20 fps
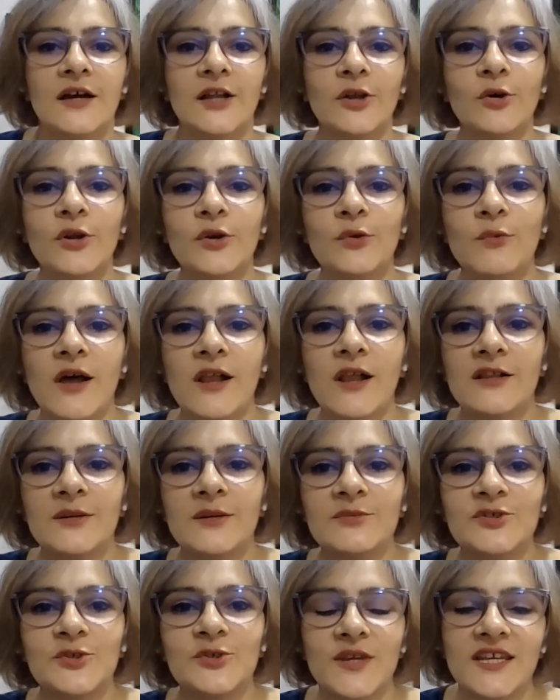Hello and
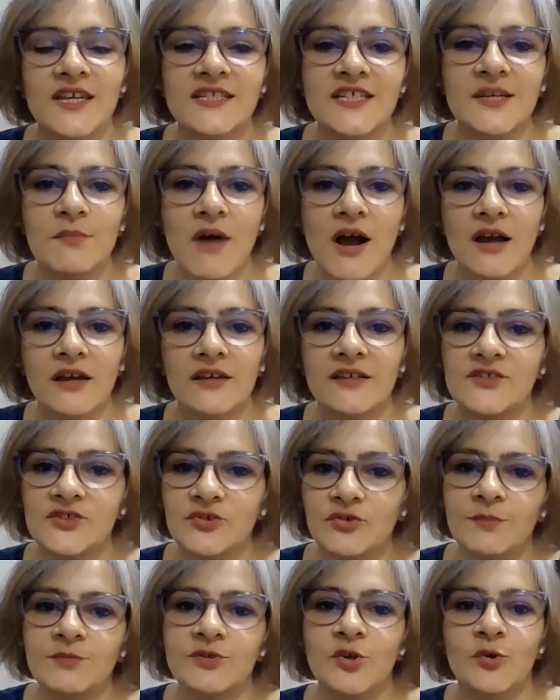welcome to
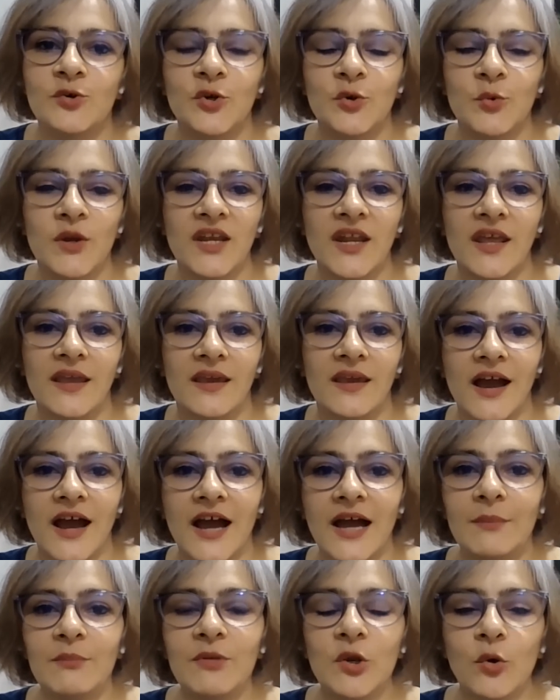ETMarkets Crypto Q&A.
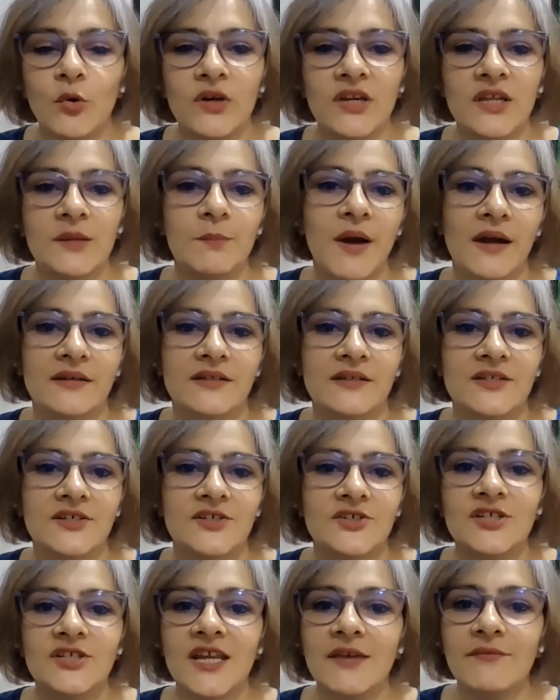I'm Aloni Bhatt.
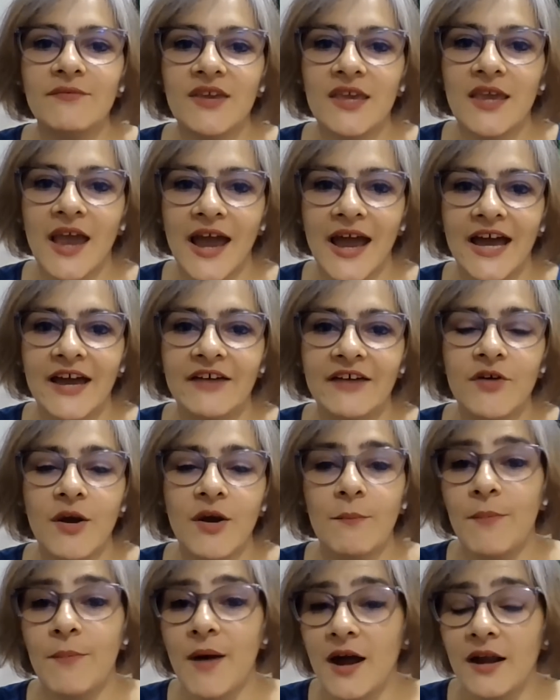Today we have
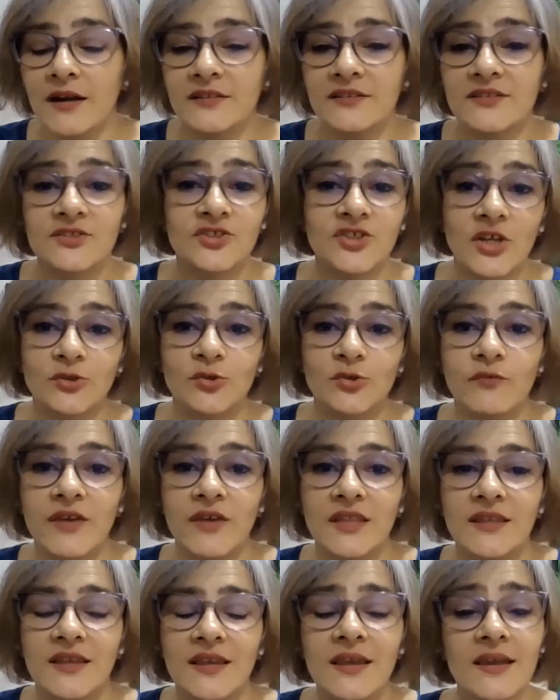Parth
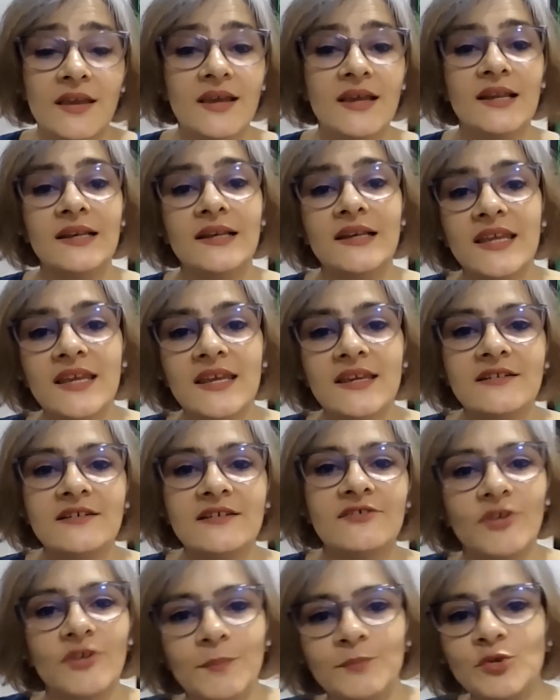Chaturvedi,
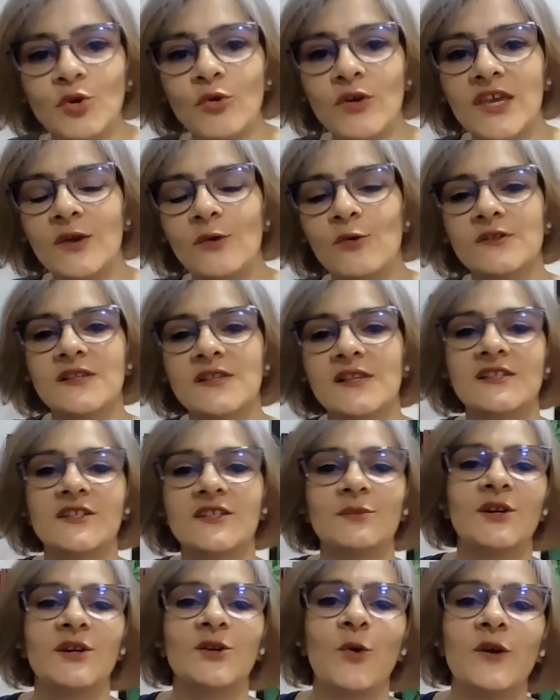lead crypto
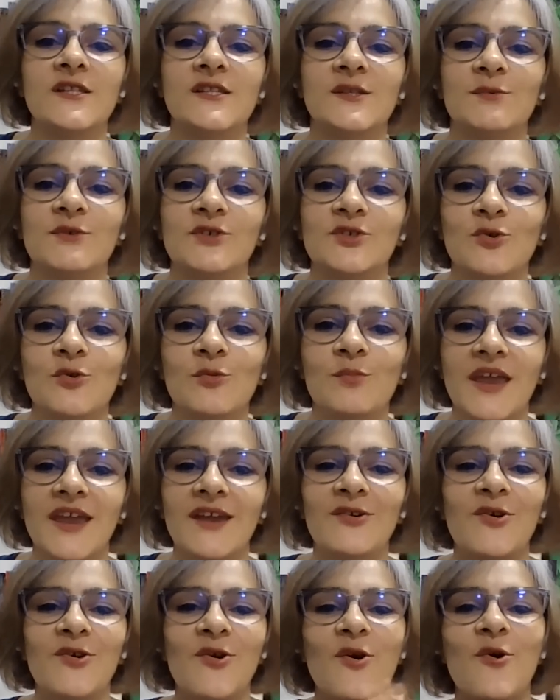ecosystem at CoinSwitch
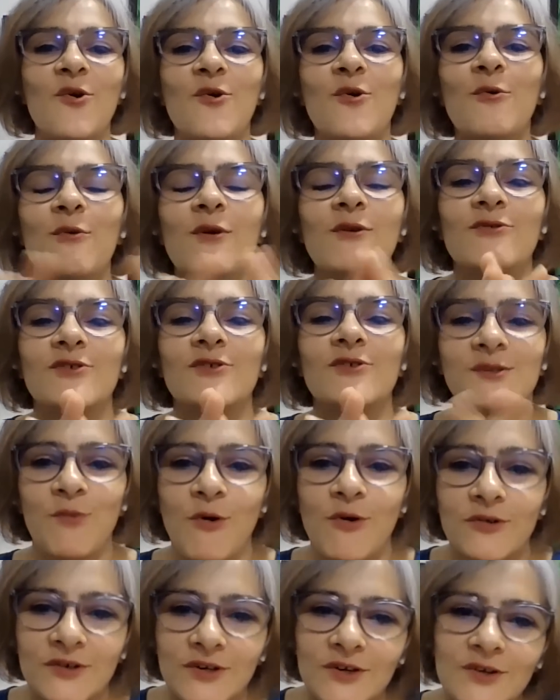Kuber, who will
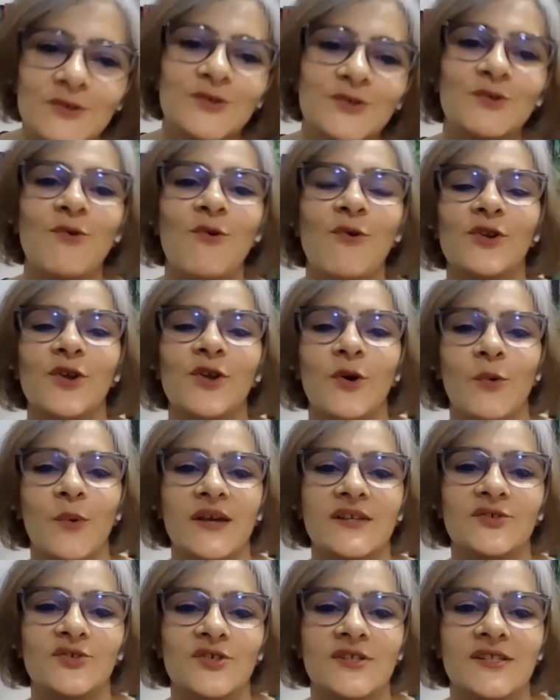respond to all your
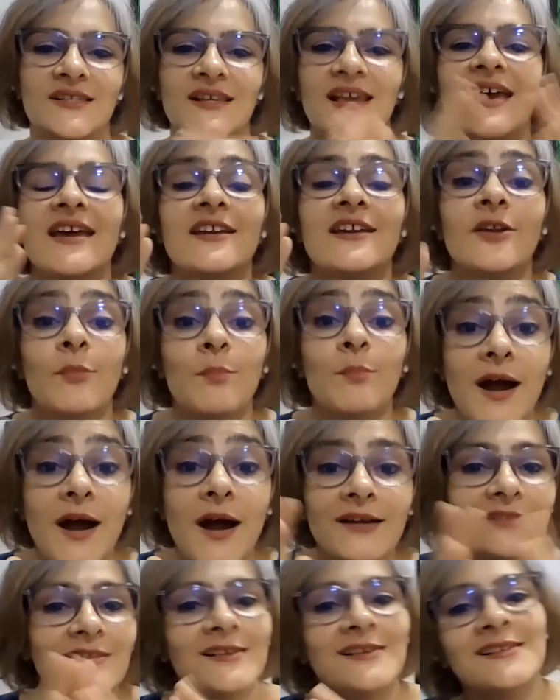questions. Now,
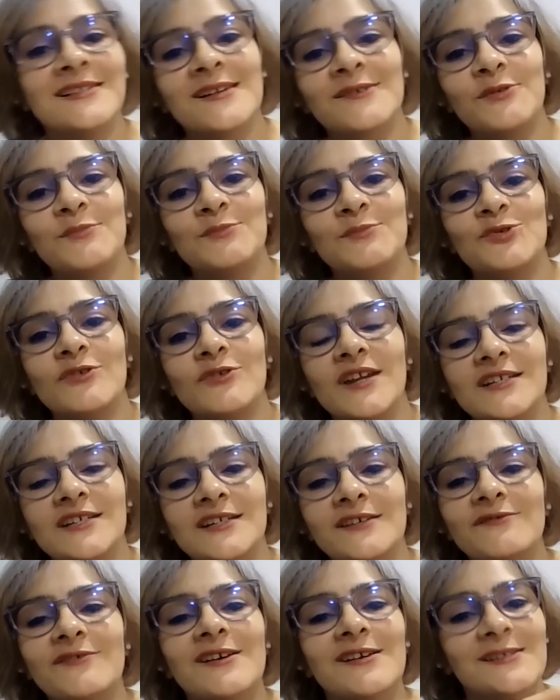Parth is a crypto
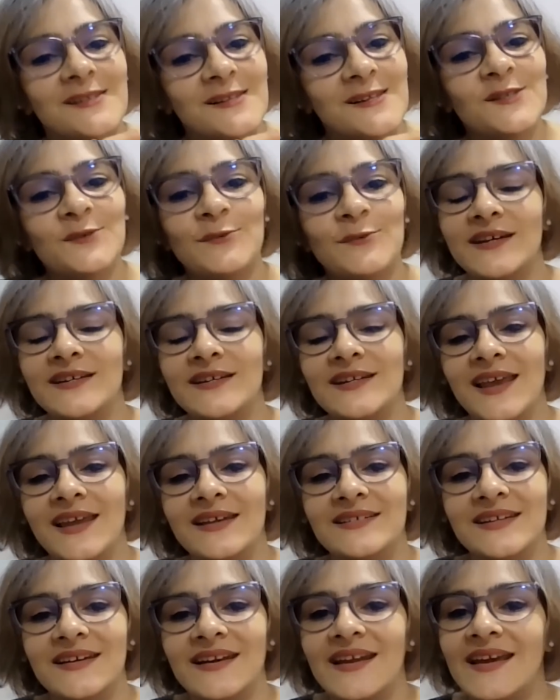native since
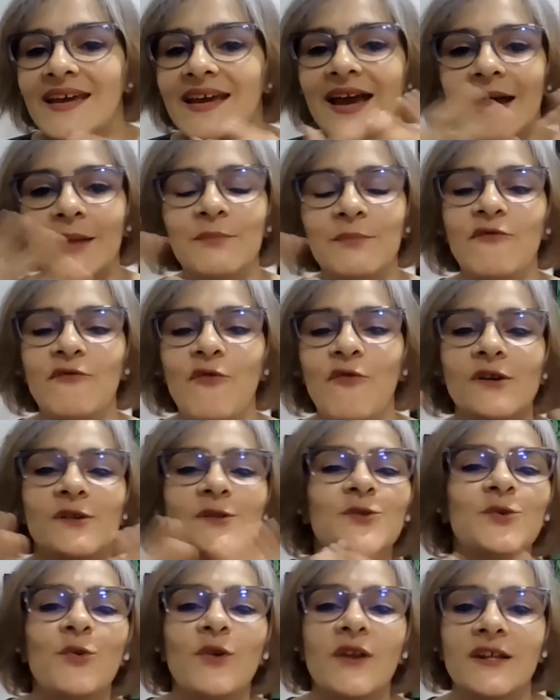2018, and before
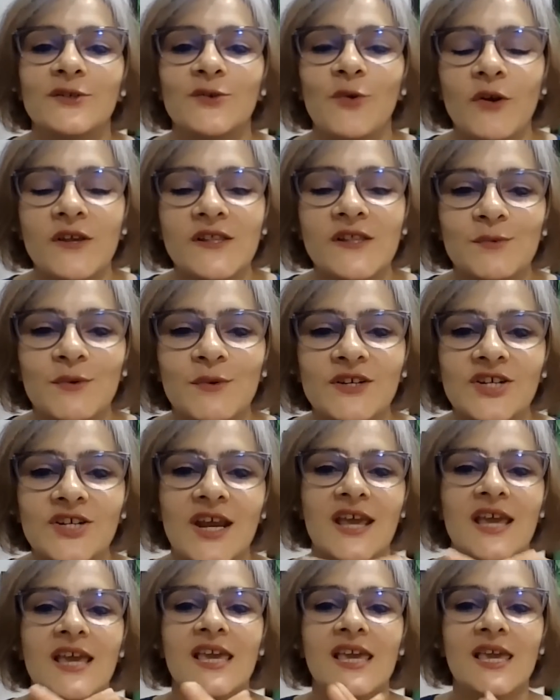his role at CoinSwitch,
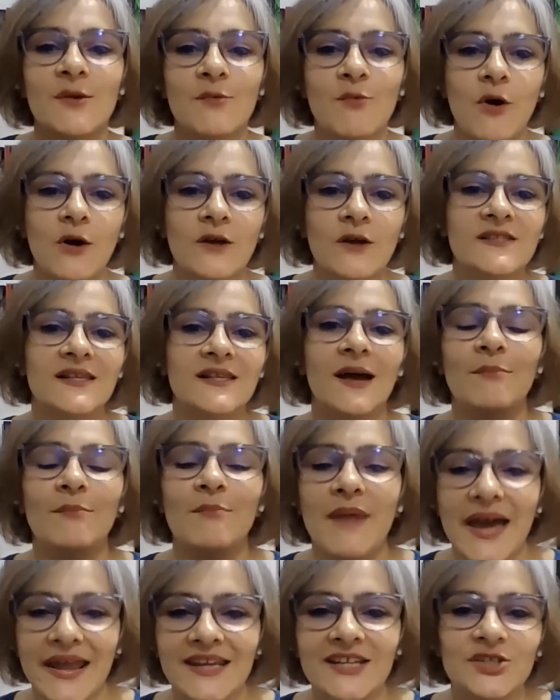he was a
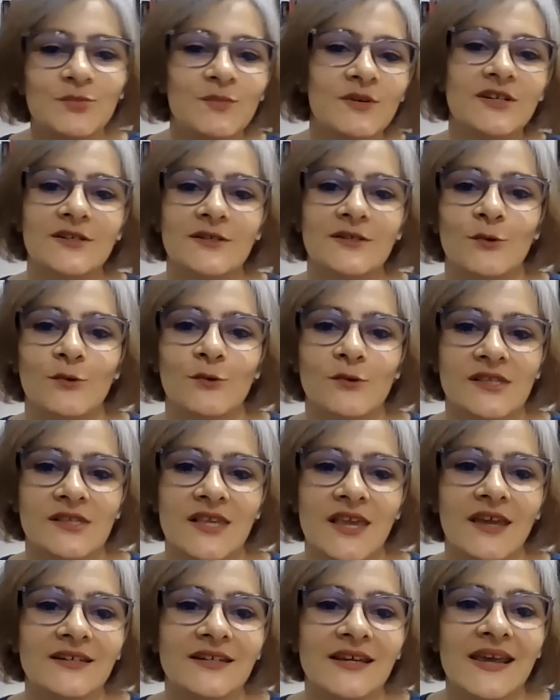management
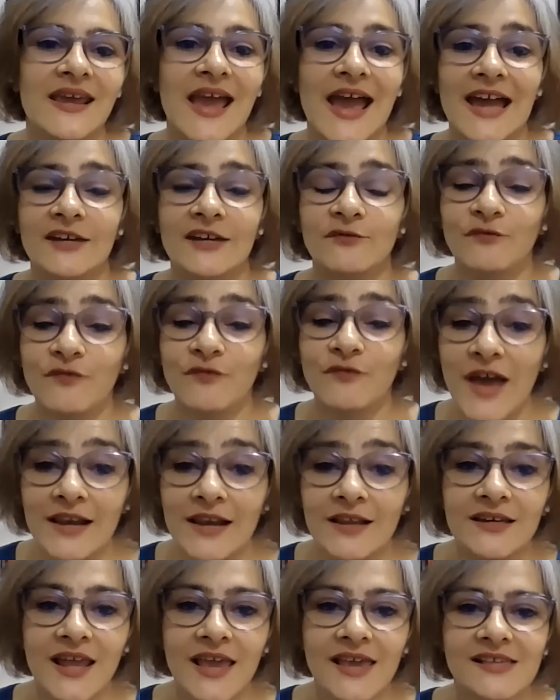associate at
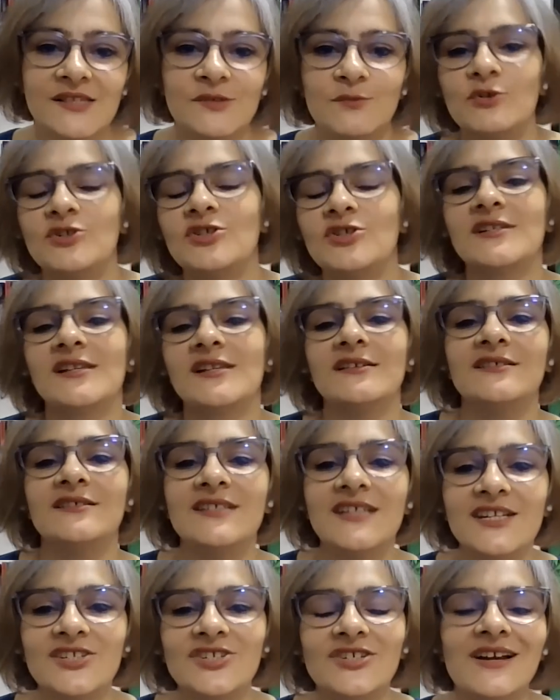Falconex, which is a
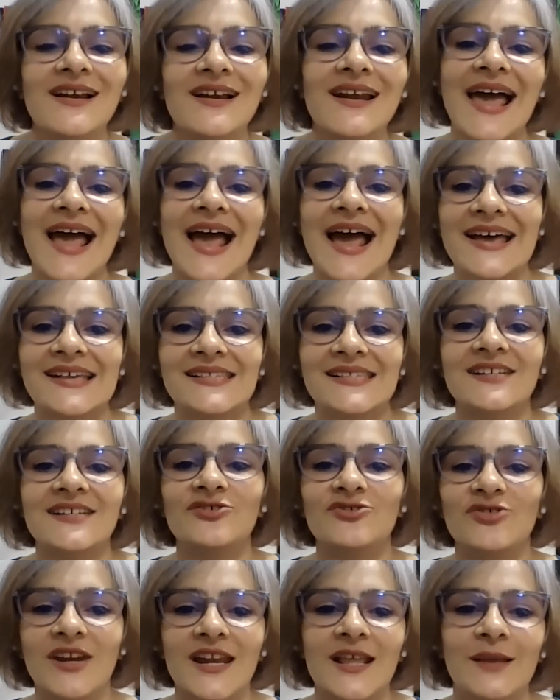digital
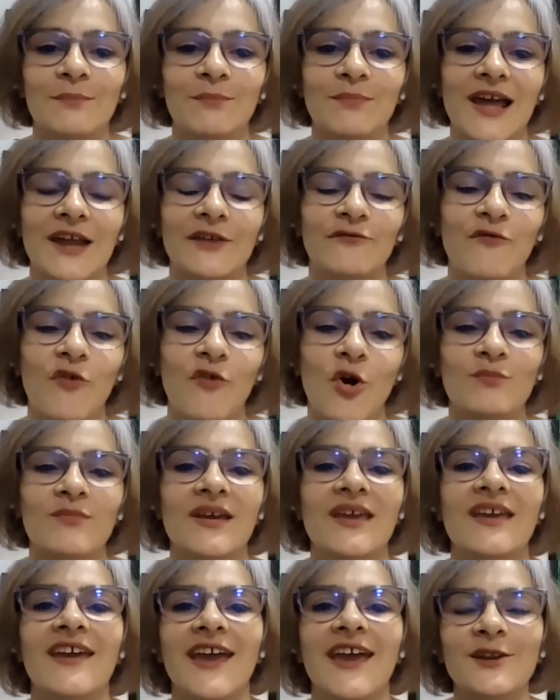asset trading
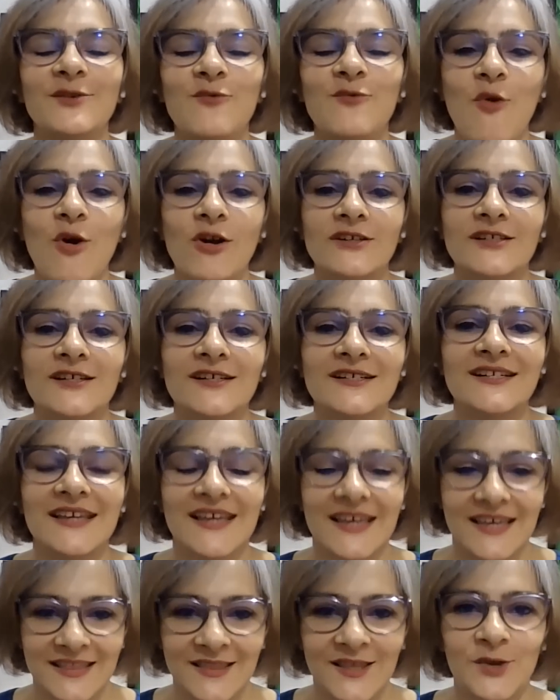platform headquartered
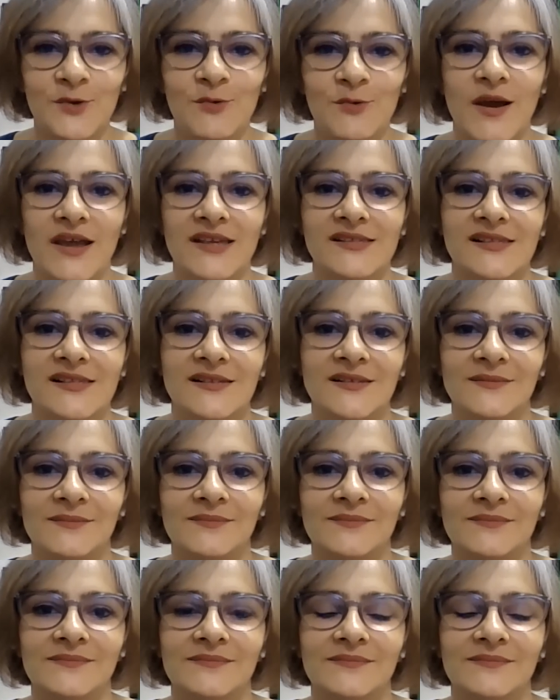in the US.